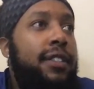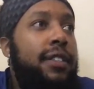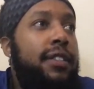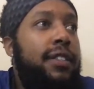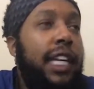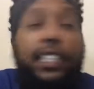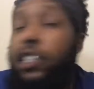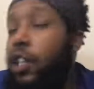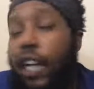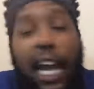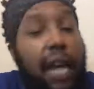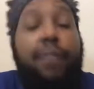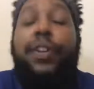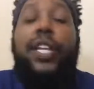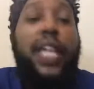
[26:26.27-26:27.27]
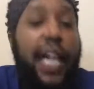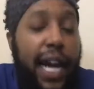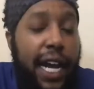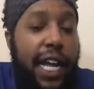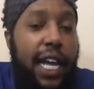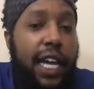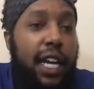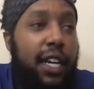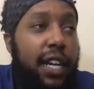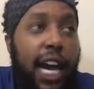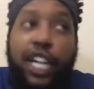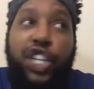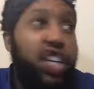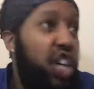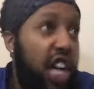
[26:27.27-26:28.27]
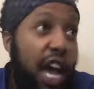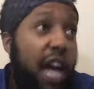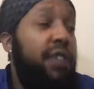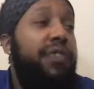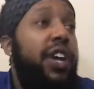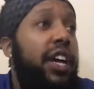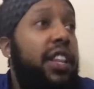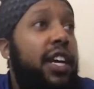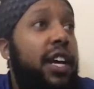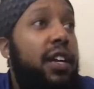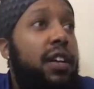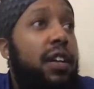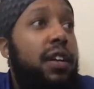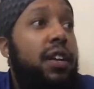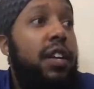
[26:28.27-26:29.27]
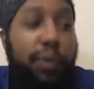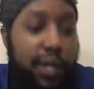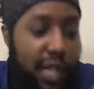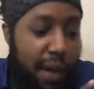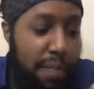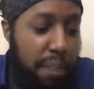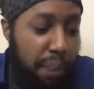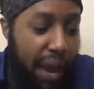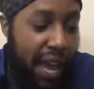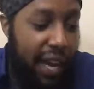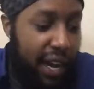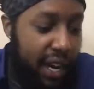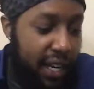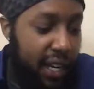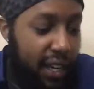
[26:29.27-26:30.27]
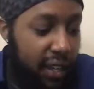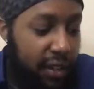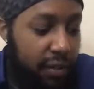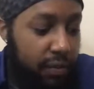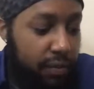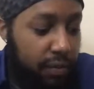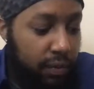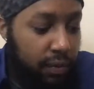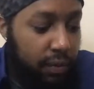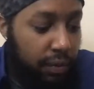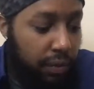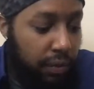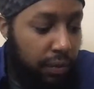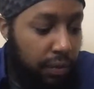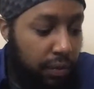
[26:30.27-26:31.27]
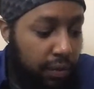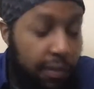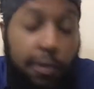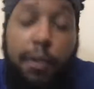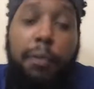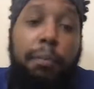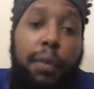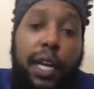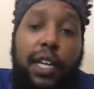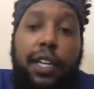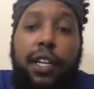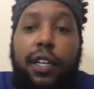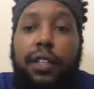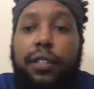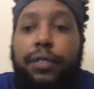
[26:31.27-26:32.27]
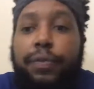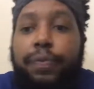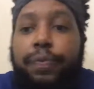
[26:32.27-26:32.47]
They took everything I had. I should not have done that. It was a bad idea, but I did it.